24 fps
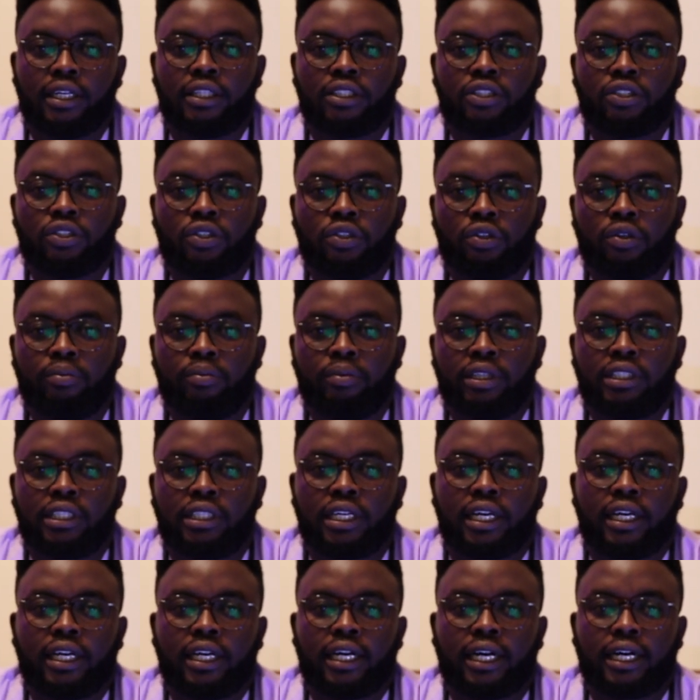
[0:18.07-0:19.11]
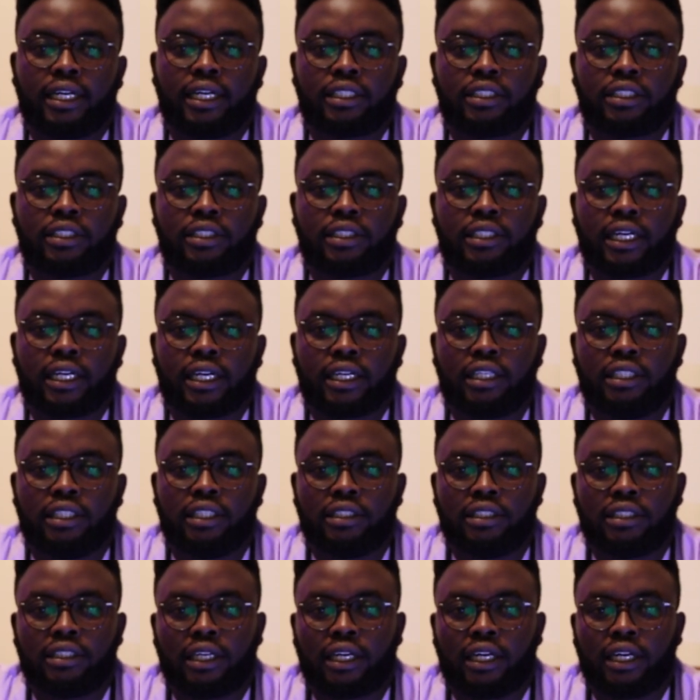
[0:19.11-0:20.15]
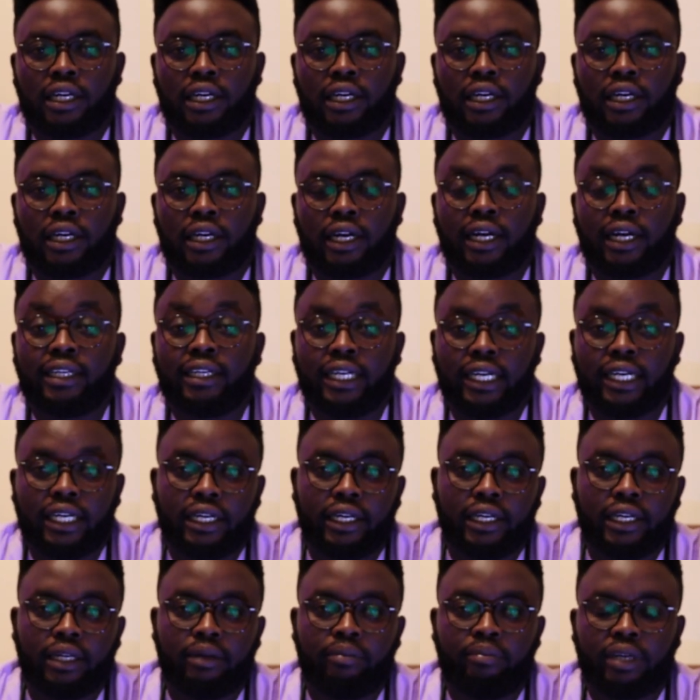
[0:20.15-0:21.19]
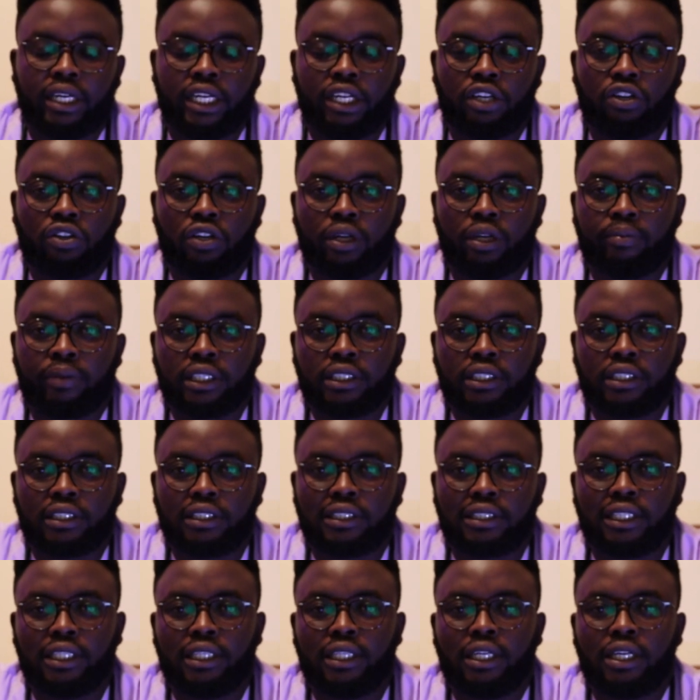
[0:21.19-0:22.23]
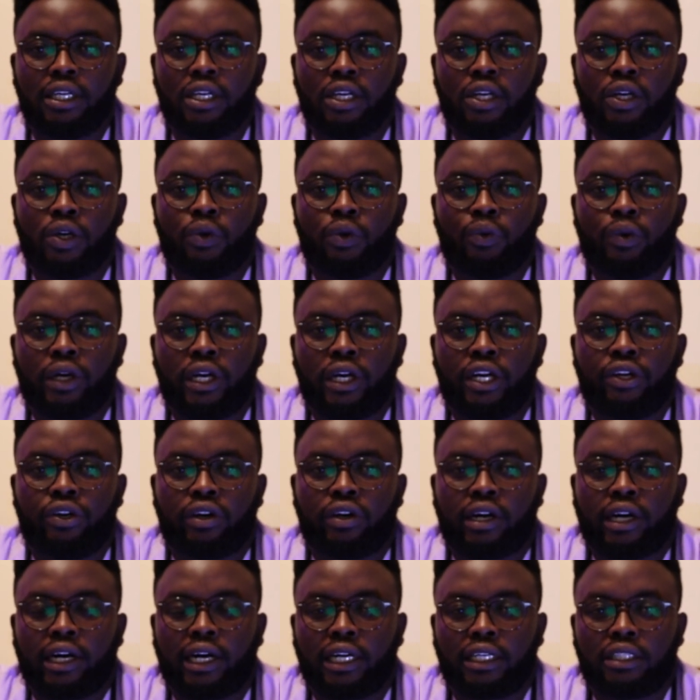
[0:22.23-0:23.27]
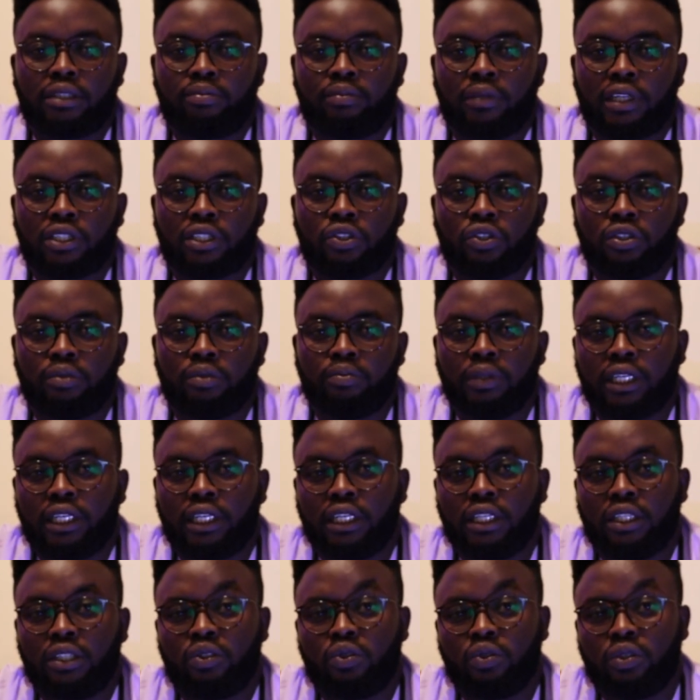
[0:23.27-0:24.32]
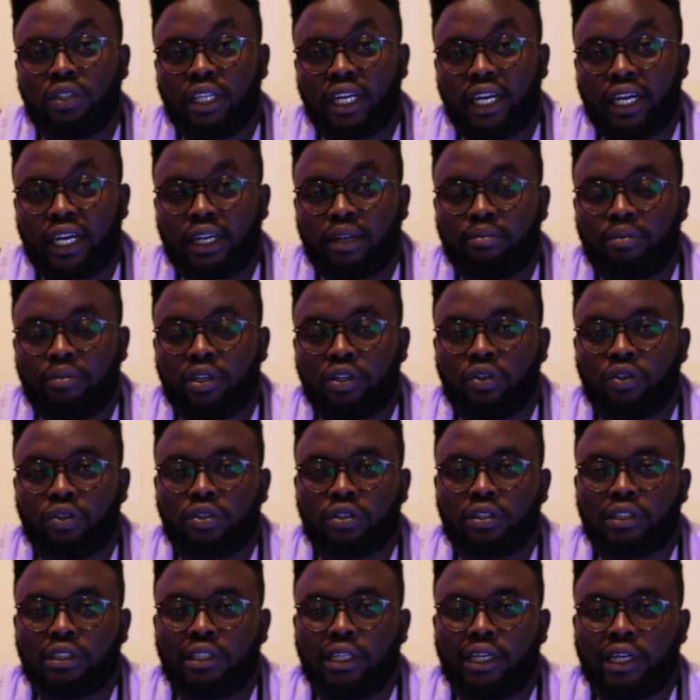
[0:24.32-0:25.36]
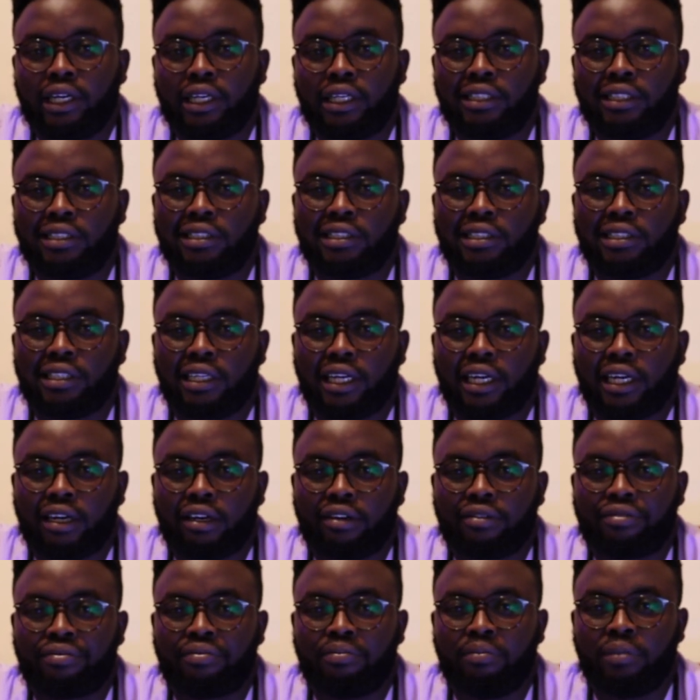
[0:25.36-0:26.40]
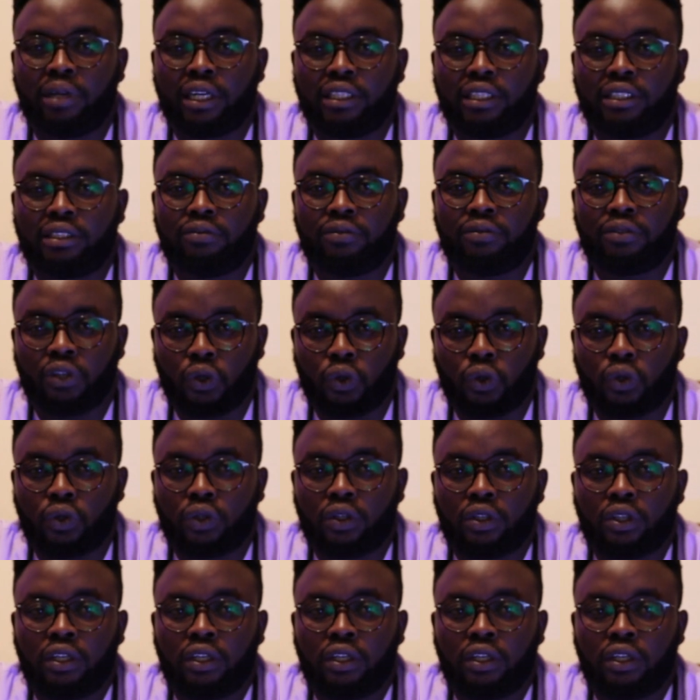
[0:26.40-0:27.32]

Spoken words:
So basically a heart attack is a deadly medical emergency where your heart muscles begin to die because there isn't enough blood flow.